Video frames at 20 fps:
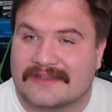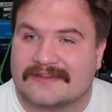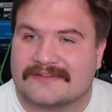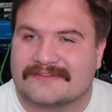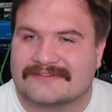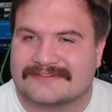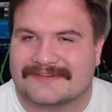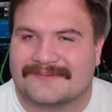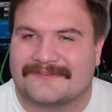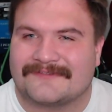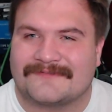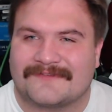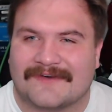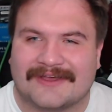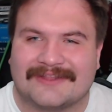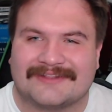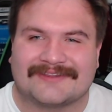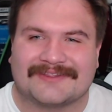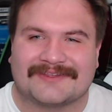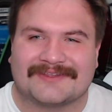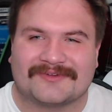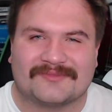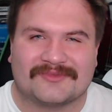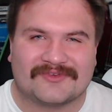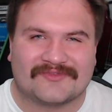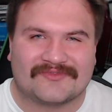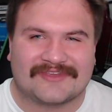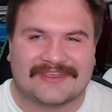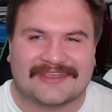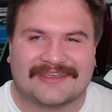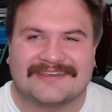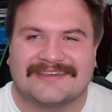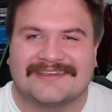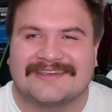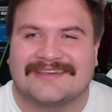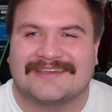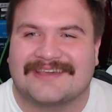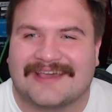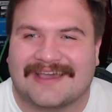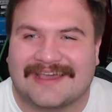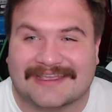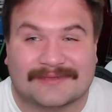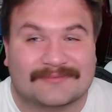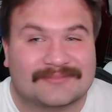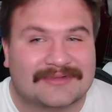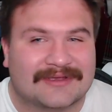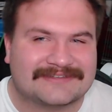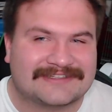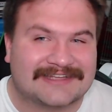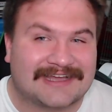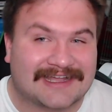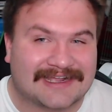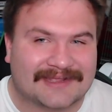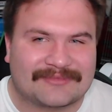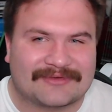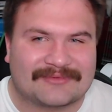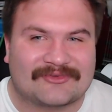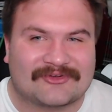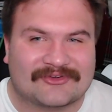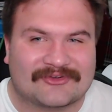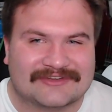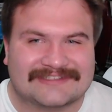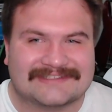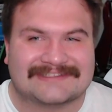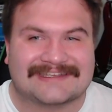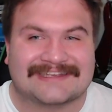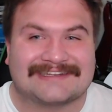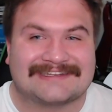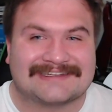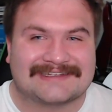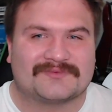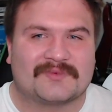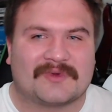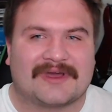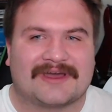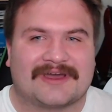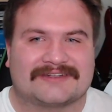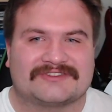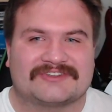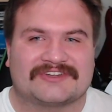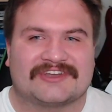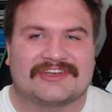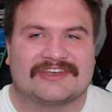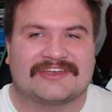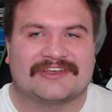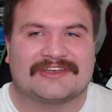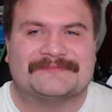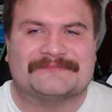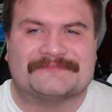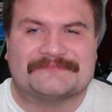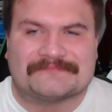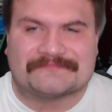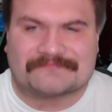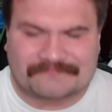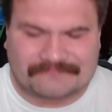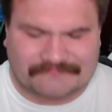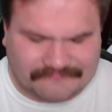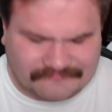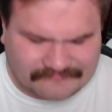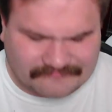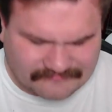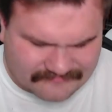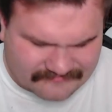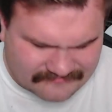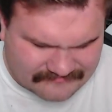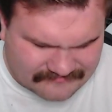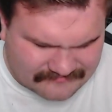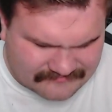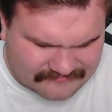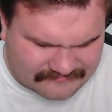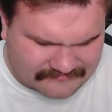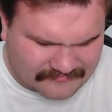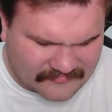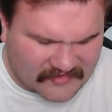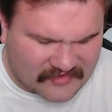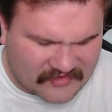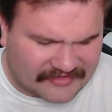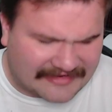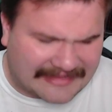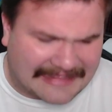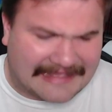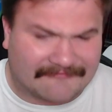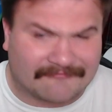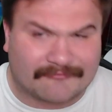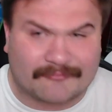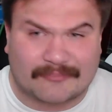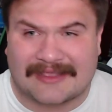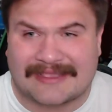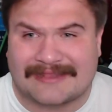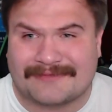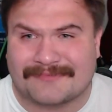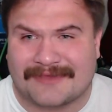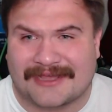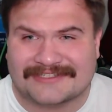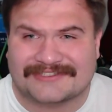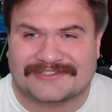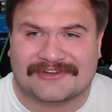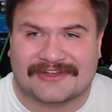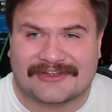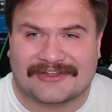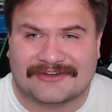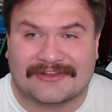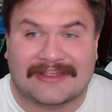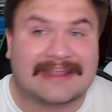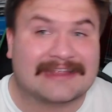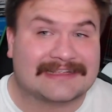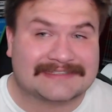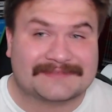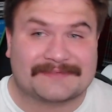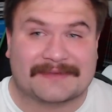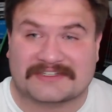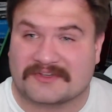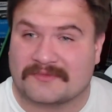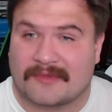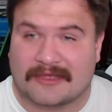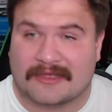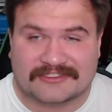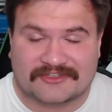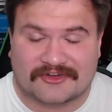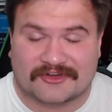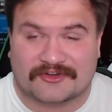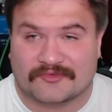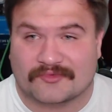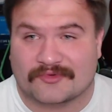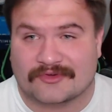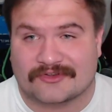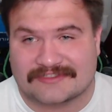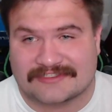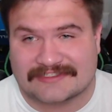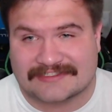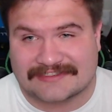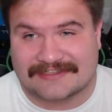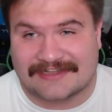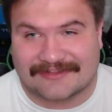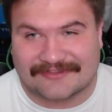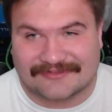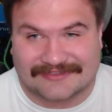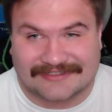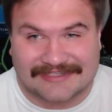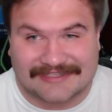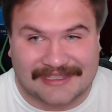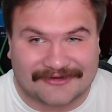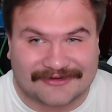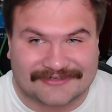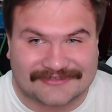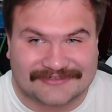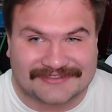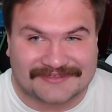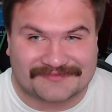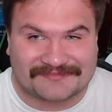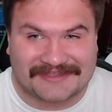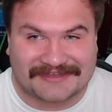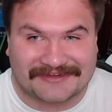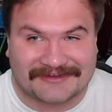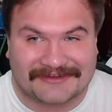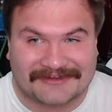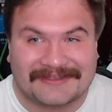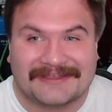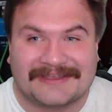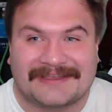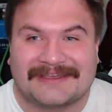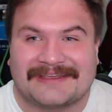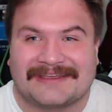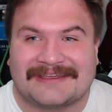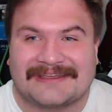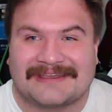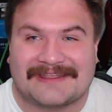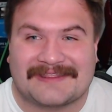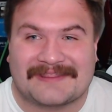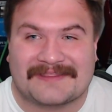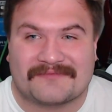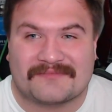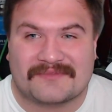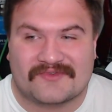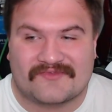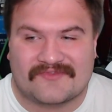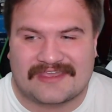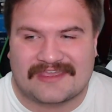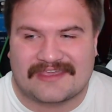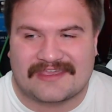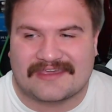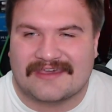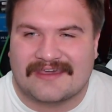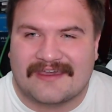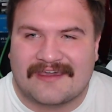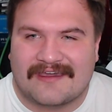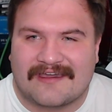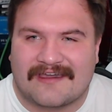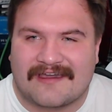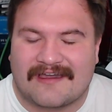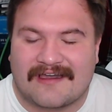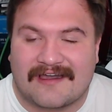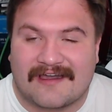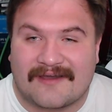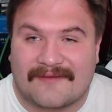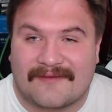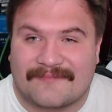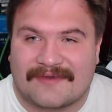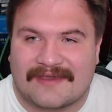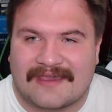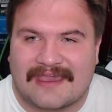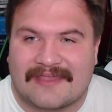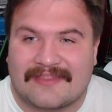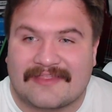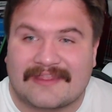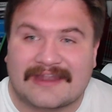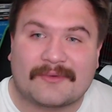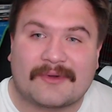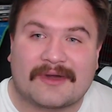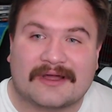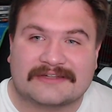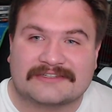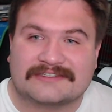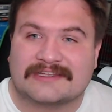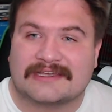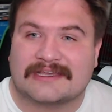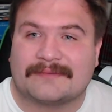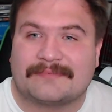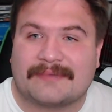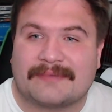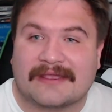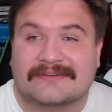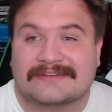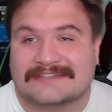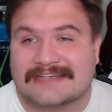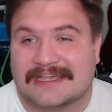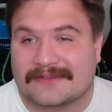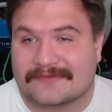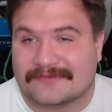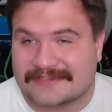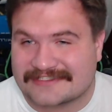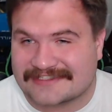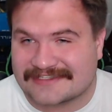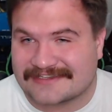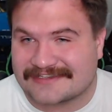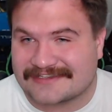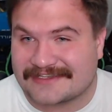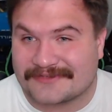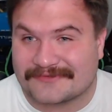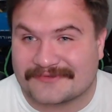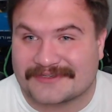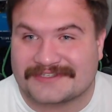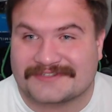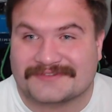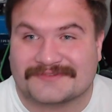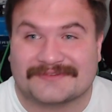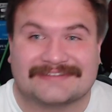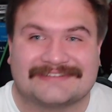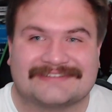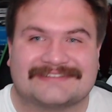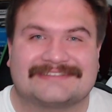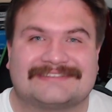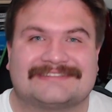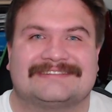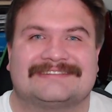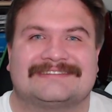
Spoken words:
It was a fun little movie. I can probably talk a bit more since I did watch or have played Monster Hunter, and especially Monster Hunter World, since a lot of those characters appear in the movie. And then I watched Parasite recently, which was